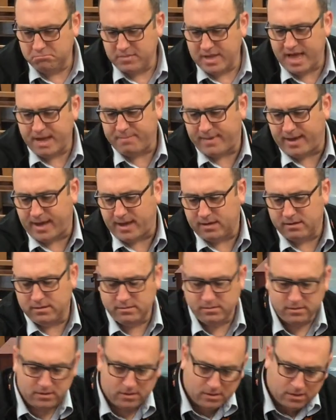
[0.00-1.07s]
Not bad.
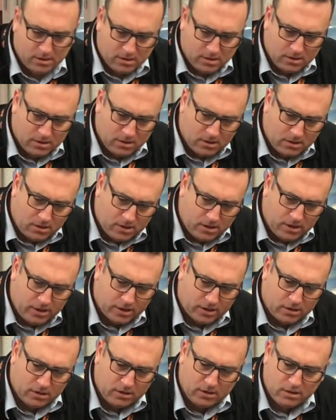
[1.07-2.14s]

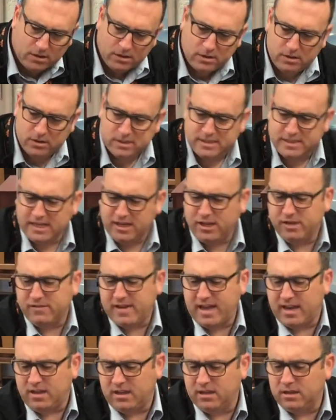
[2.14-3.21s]
Good. See how you've
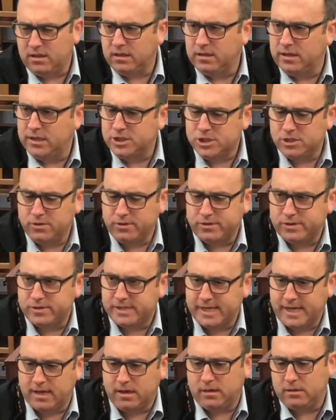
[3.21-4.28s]
got a little issue with your
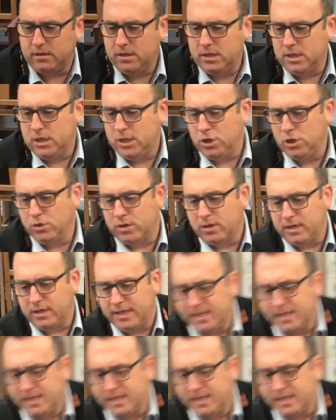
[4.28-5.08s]
sail? You can